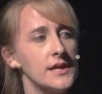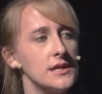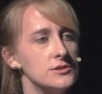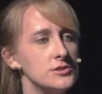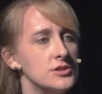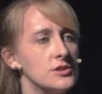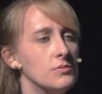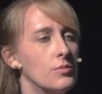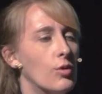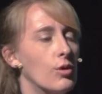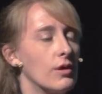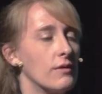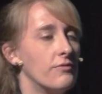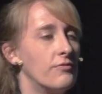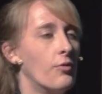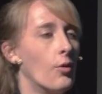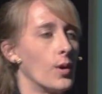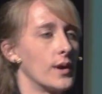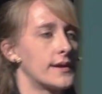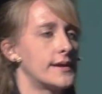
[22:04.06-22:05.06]
can do more
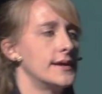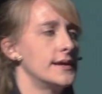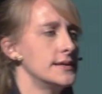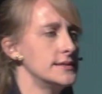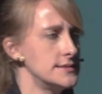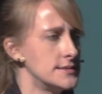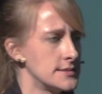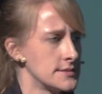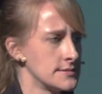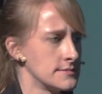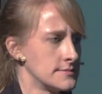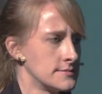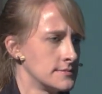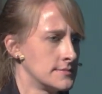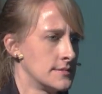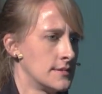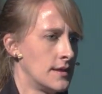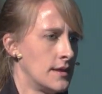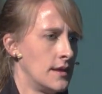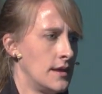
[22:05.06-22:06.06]
for kids,
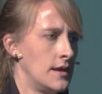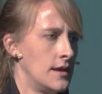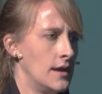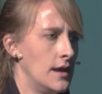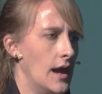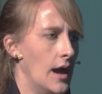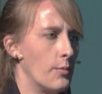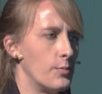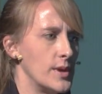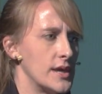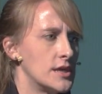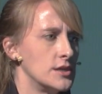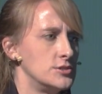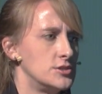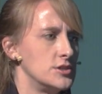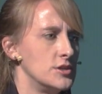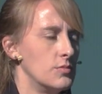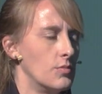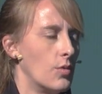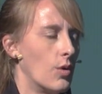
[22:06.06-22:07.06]
and we can
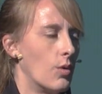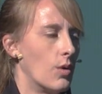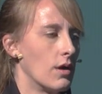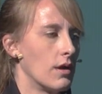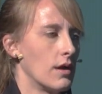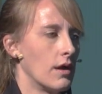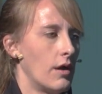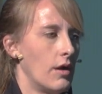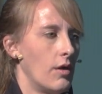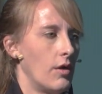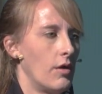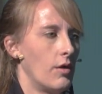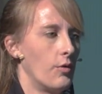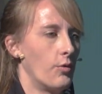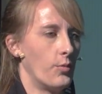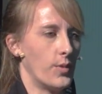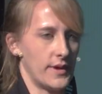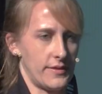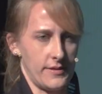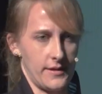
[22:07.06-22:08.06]
do more
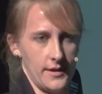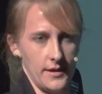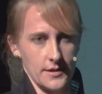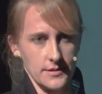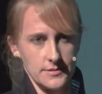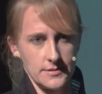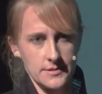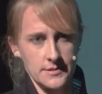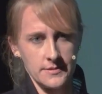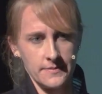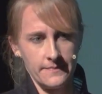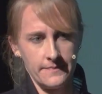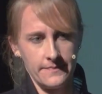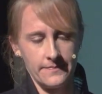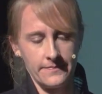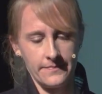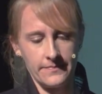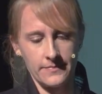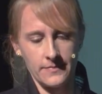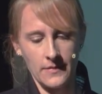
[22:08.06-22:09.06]
with kids.
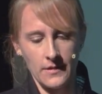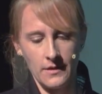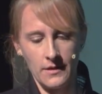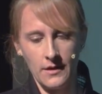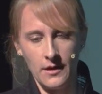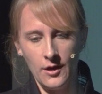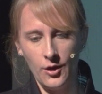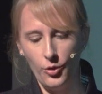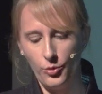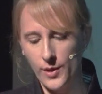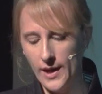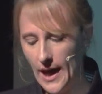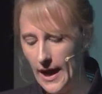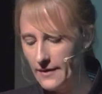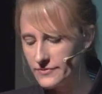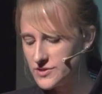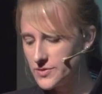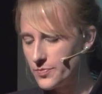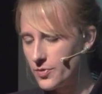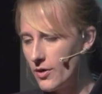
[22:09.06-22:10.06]
We
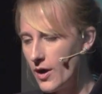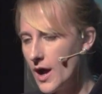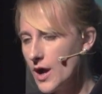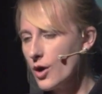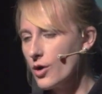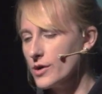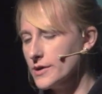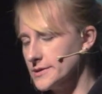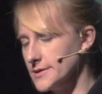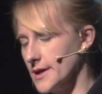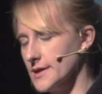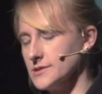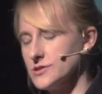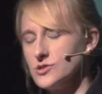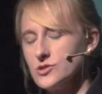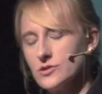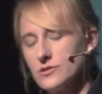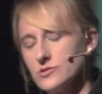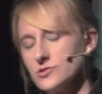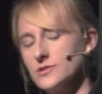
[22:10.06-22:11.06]
have to
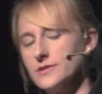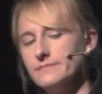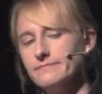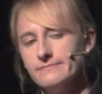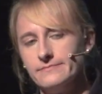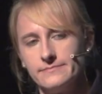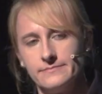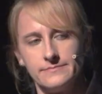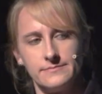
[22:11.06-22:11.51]
prioritize children.